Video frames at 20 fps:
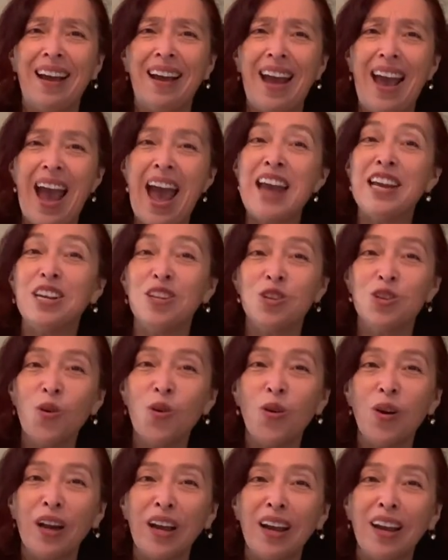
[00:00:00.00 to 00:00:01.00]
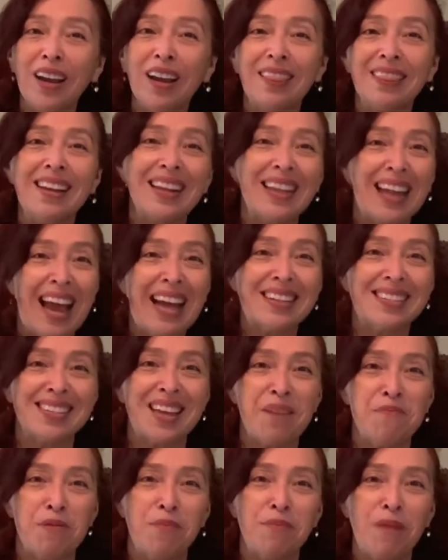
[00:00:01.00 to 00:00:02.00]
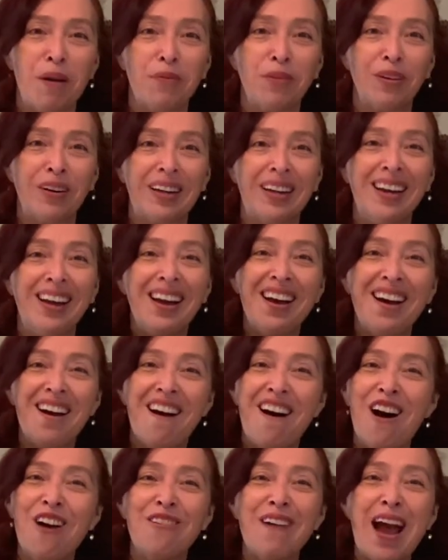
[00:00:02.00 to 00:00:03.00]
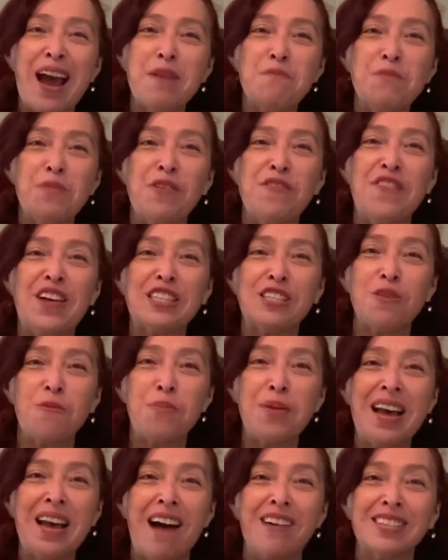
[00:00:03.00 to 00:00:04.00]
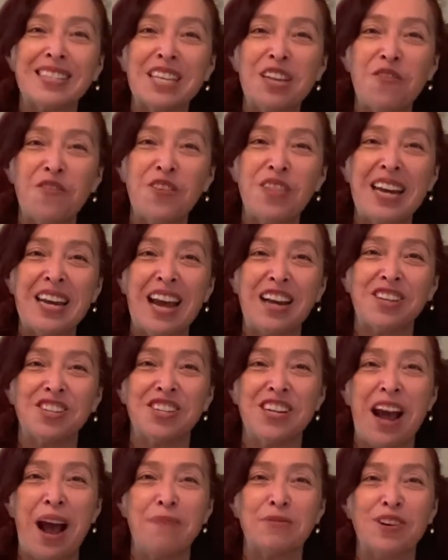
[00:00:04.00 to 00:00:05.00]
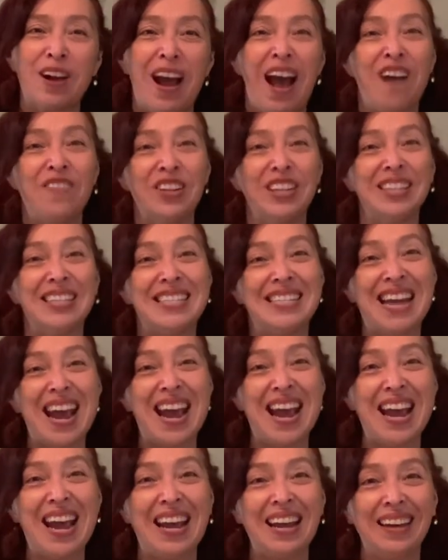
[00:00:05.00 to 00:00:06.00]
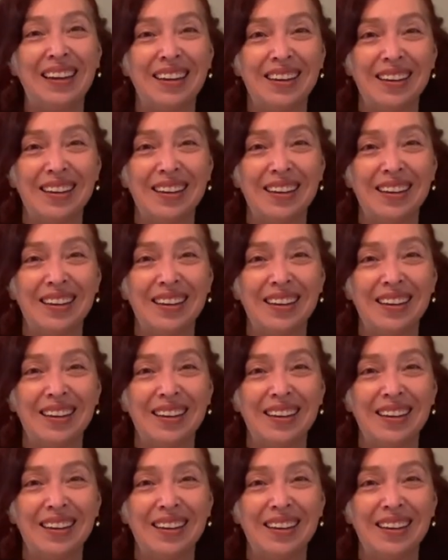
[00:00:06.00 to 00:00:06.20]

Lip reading: and enjoy the landscape of memory. All right, Professor P, I'll see you for the next chapter. Have a good day.